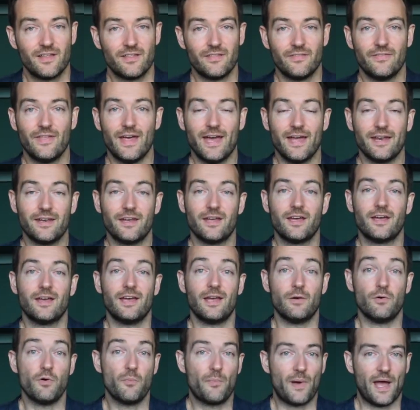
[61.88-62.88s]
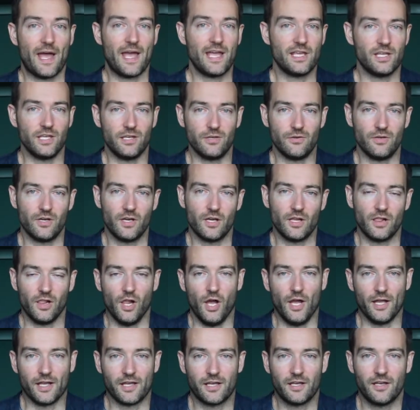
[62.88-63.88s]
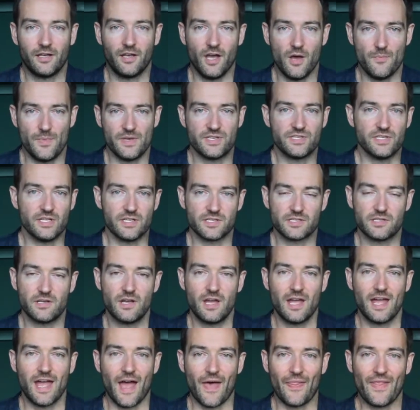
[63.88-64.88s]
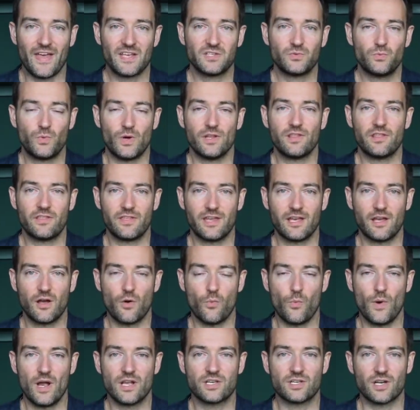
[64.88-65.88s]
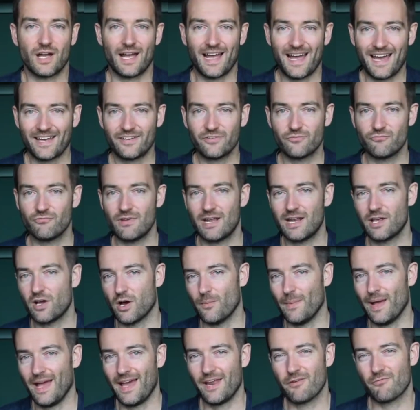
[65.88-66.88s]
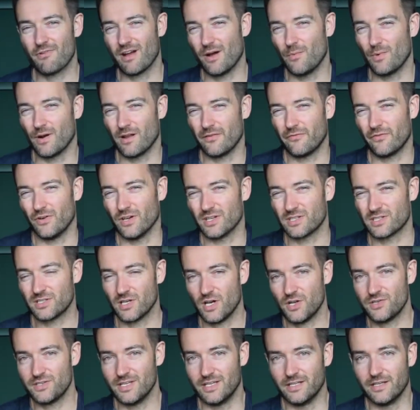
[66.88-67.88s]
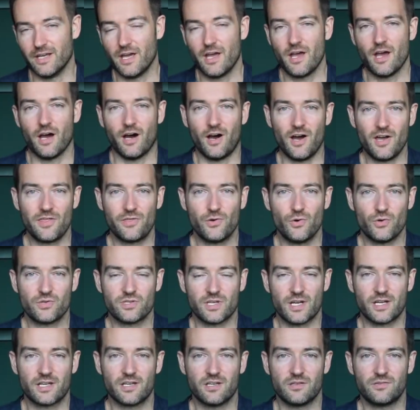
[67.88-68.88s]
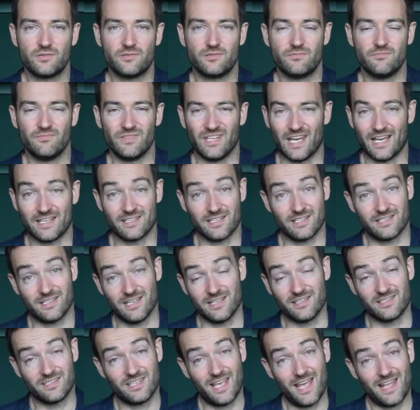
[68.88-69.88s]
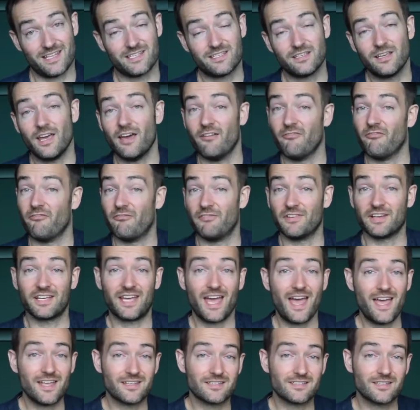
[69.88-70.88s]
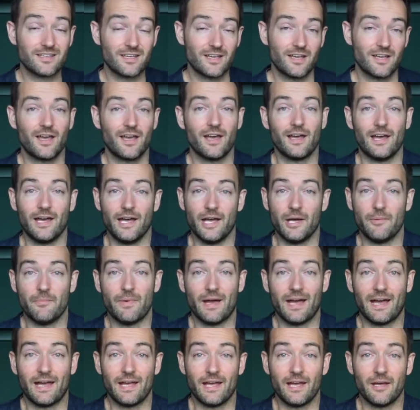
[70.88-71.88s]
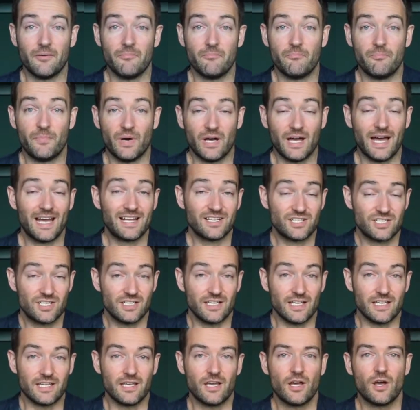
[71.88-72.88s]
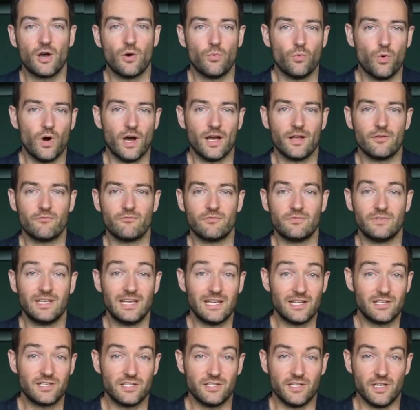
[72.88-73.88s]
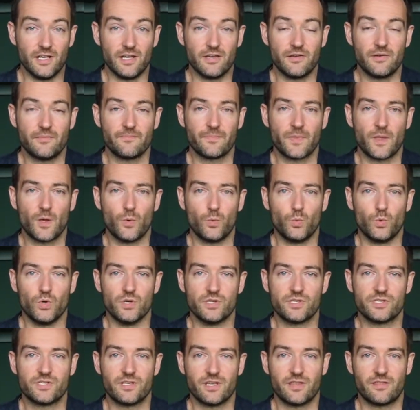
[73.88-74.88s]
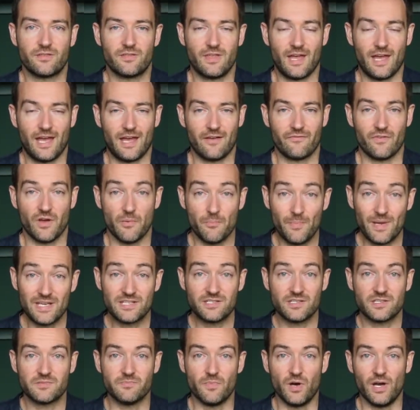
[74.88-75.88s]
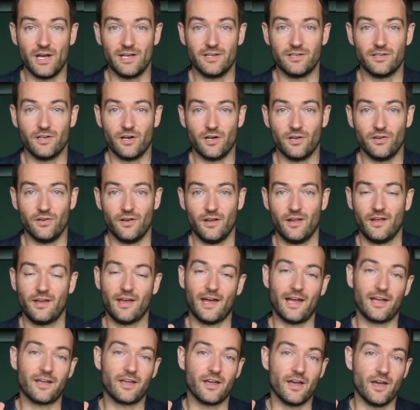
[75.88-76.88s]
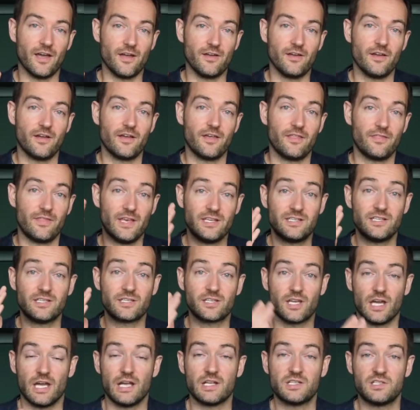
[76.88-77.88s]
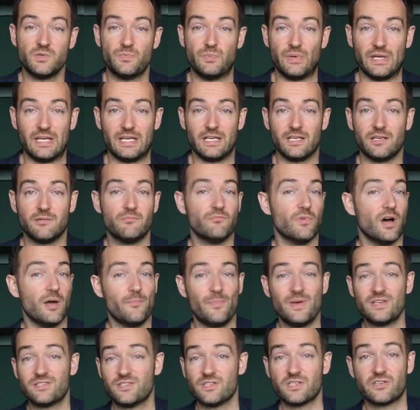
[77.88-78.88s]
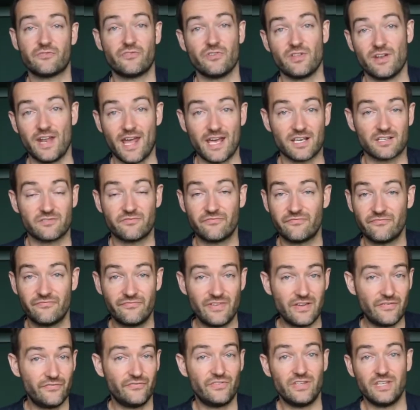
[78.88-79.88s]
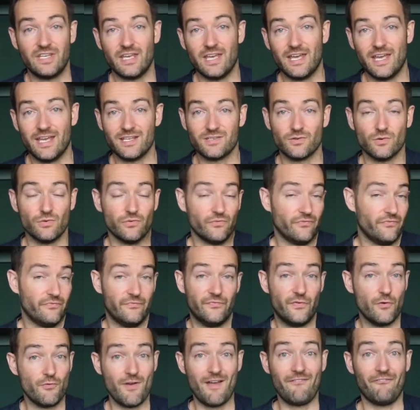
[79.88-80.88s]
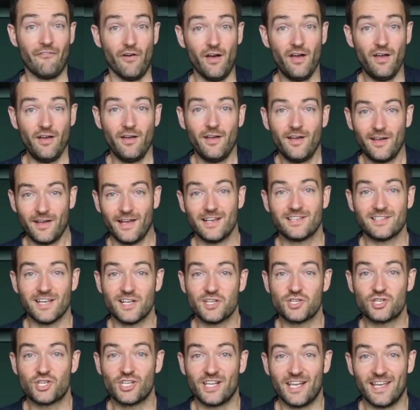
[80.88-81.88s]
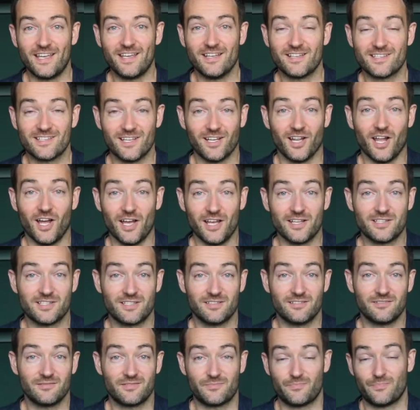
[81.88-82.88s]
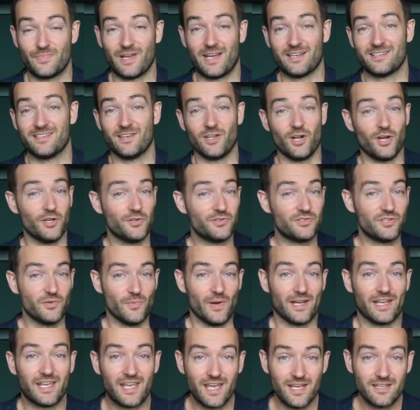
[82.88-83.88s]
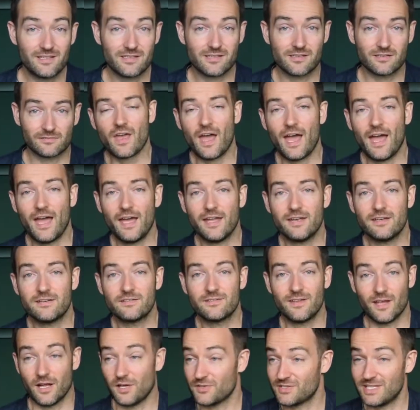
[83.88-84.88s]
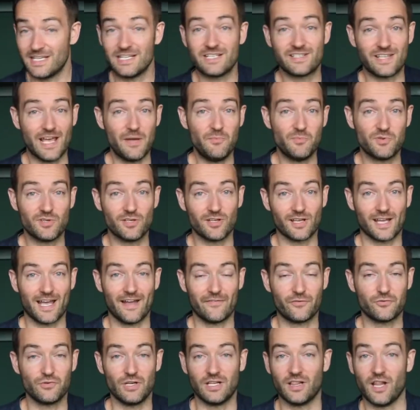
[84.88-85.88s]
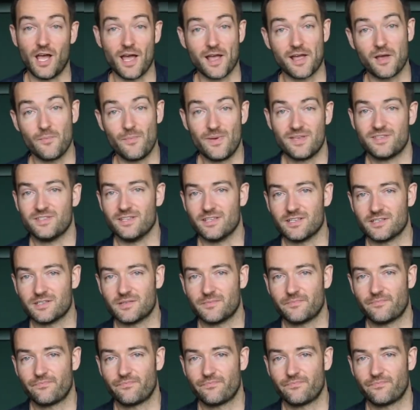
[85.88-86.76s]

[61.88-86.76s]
then it will pay you like a business. And that's one thing which I hadn't really got my head around when I first started. I thought I could, as I said, set and forget, um, and, um, but actually what I needed to do was to have a business mind on and go, this is going to be my business for the next 50 years or forever, essentially, until I pass it on to my kids and I'll teach them to look after it like a business.